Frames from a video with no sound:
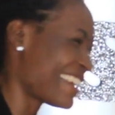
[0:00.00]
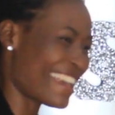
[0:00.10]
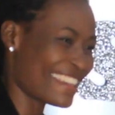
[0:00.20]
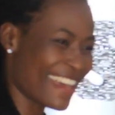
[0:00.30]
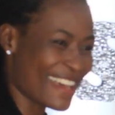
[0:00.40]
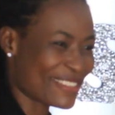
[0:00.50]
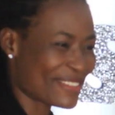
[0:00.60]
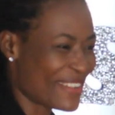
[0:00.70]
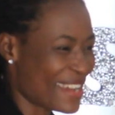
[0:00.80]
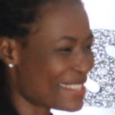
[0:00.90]
Okay,
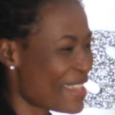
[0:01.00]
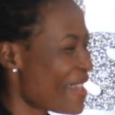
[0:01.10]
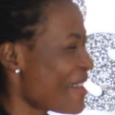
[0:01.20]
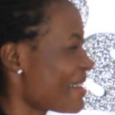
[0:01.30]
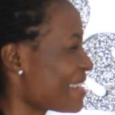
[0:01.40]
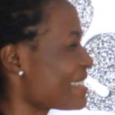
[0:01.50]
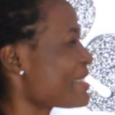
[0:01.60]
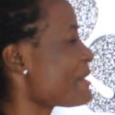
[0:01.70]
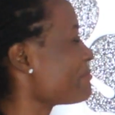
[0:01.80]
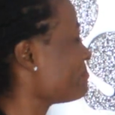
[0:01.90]
that's great.
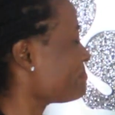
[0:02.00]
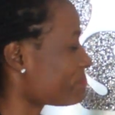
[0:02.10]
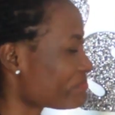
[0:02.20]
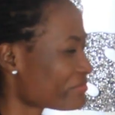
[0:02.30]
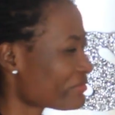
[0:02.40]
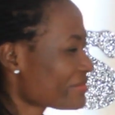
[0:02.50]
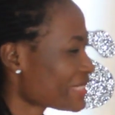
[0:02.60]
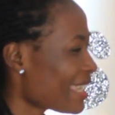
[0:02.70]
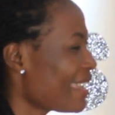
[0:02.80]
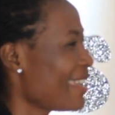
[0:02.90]
Okay,
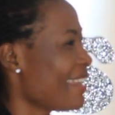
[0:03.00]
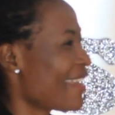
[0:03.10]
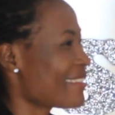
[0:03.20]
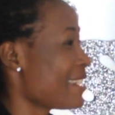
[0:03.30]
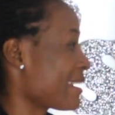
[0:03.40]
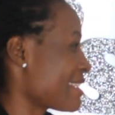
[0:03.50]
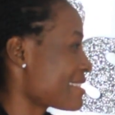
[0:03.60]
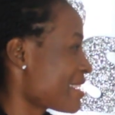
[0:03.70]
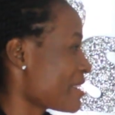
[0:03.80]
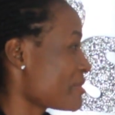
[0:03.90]
like I
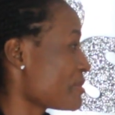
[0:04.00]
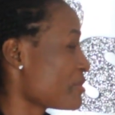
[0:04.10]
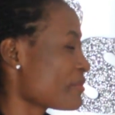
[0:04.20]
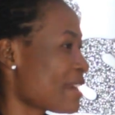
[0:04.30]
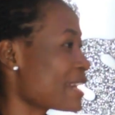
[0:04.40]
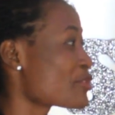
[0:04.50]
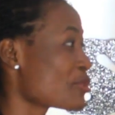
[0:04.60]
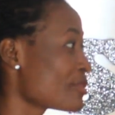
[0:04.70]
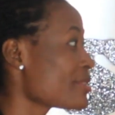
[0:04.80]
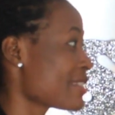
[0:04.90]
said,
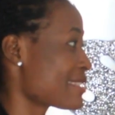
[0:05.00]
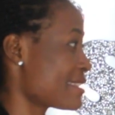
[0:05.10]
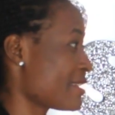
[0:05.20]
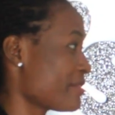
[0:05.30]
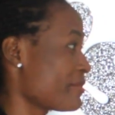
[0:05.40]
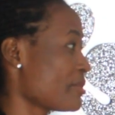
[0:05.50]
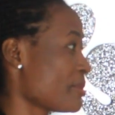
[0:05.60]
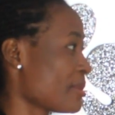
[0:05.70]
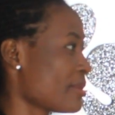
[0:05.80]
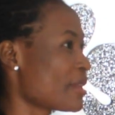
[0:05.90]
you yourself,
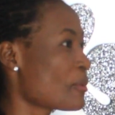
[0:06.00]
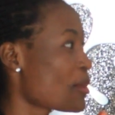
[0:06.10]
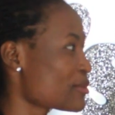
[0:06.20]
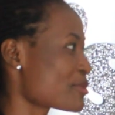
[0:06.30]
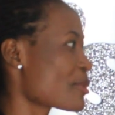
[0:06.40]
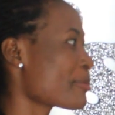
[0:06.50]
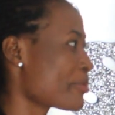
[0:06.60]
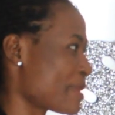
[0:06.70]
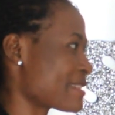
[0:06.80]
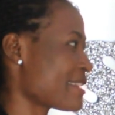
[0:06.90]
you're a
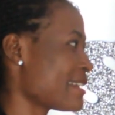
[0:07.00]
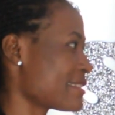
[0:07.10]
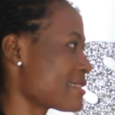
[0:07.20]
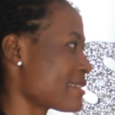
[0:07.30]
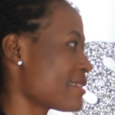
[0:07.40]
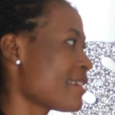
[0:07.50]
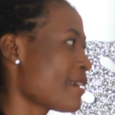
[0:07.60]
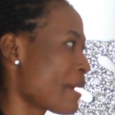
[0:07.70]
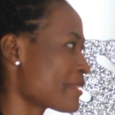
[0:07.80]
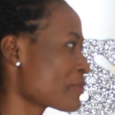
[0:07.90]
one-stop personality.
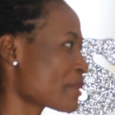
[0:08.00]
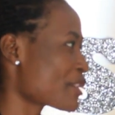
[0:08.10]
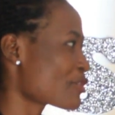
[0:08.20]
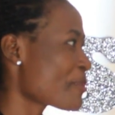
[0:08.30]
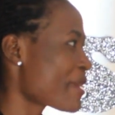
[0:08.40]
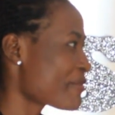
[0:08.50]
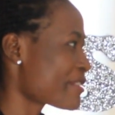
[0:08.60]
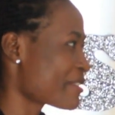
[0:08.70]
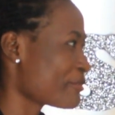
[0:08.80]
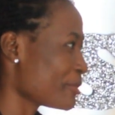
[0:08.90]
I think we can shop
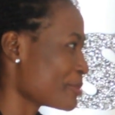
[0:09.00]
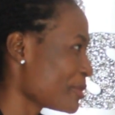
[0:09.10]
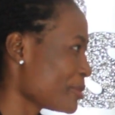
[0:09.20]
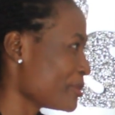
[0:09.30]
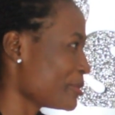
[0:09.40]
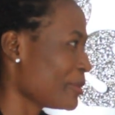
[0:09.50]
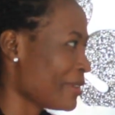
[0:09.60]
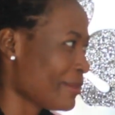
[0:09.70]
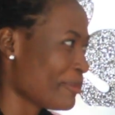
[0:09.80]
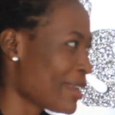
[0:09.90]
everything from you.
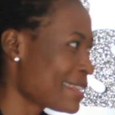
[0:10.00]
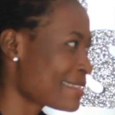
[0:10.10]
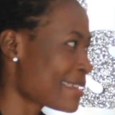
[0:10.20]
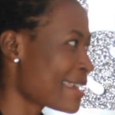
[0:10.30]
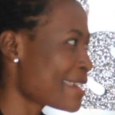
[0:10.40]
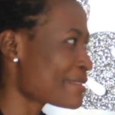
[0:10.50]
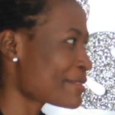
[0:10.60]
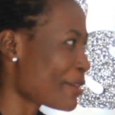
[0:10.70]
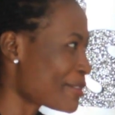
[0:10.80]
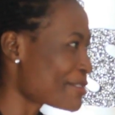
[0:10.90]
Yes, even
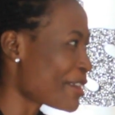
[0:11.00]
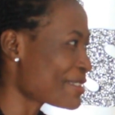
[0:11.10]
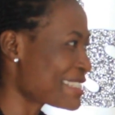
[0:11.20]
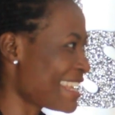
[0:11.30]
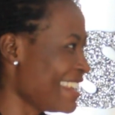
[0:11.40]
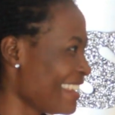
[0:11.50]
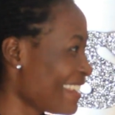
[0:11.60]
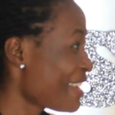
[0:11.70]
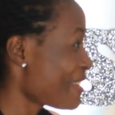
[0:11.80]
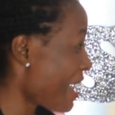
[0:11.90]
food. I have good food.